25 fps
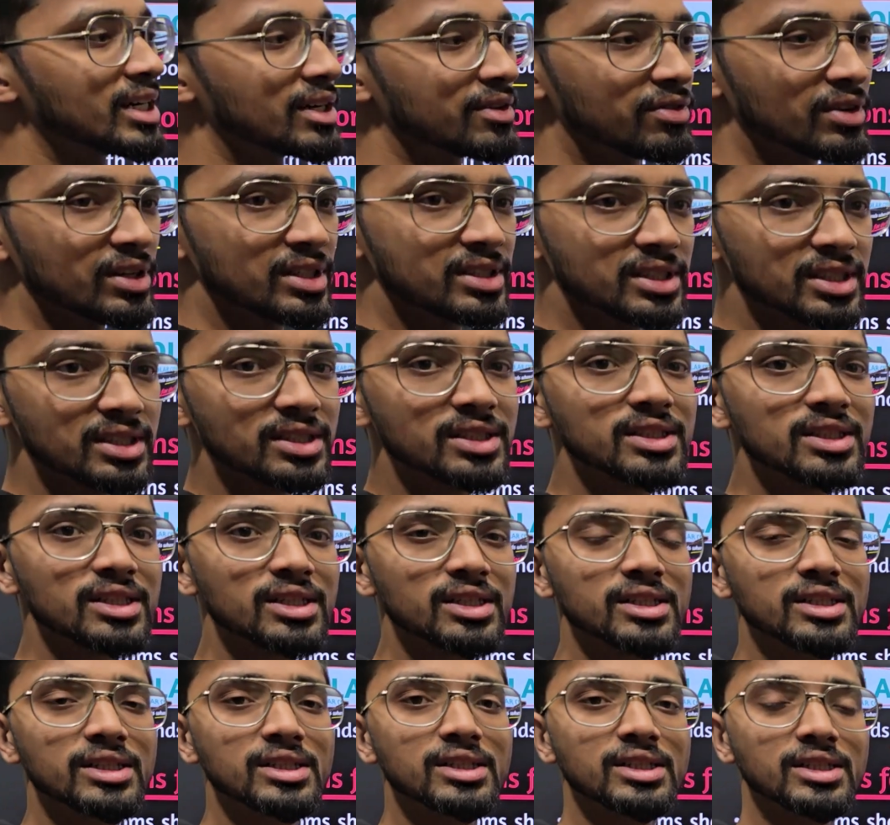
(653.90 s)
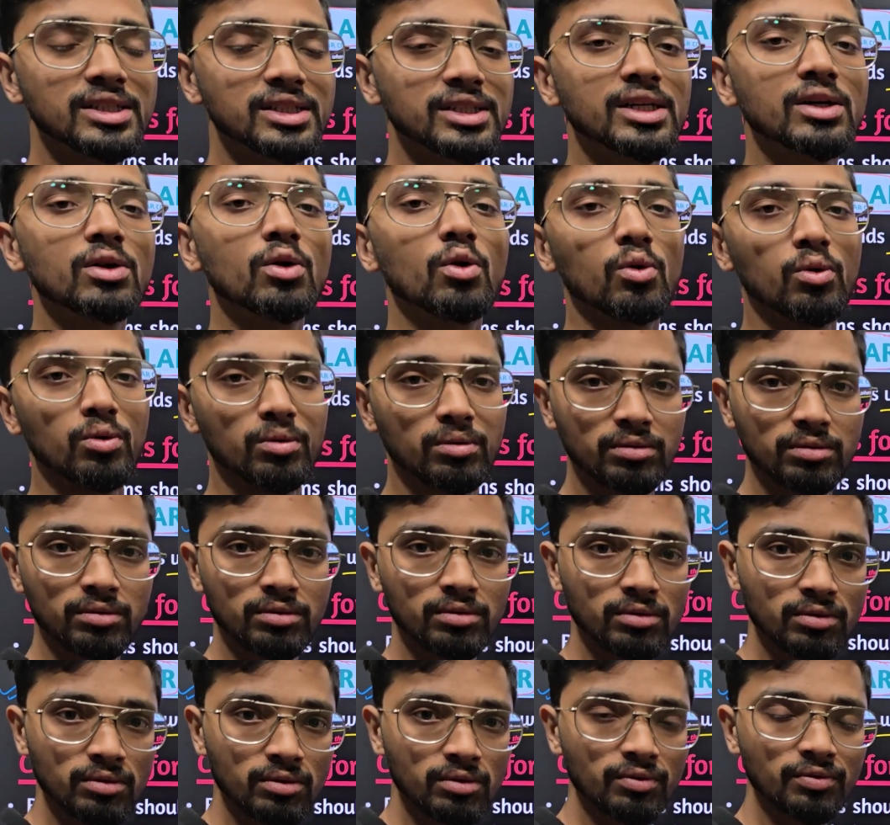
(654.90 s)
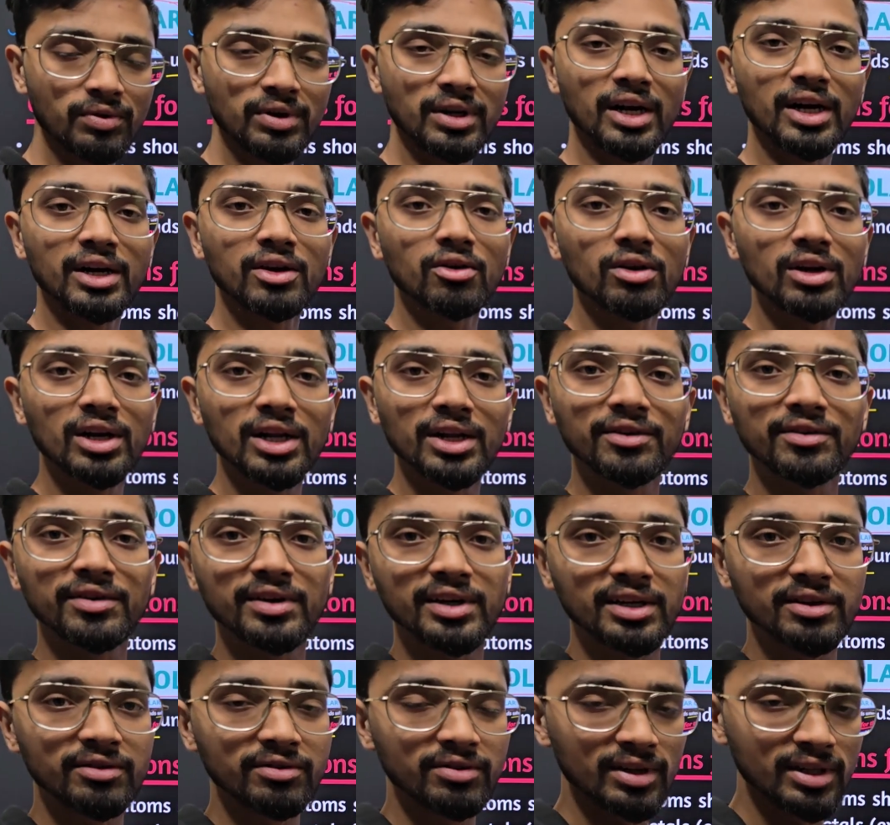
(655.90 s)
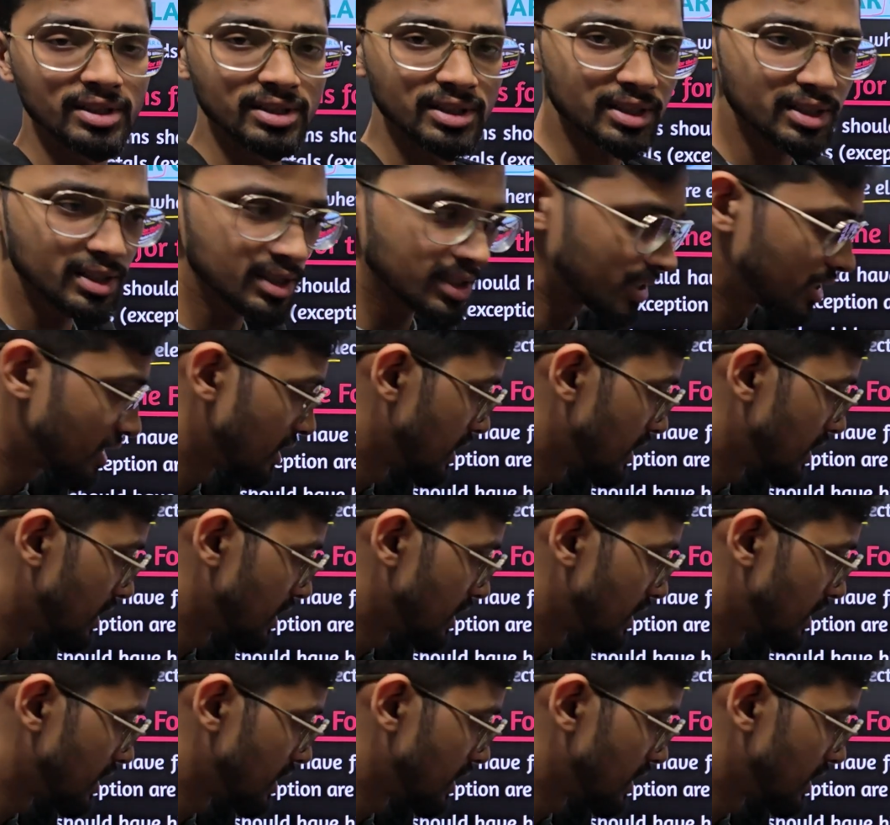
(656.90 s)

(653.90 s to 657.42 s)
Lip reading: difference is 0. When electronegativity difference is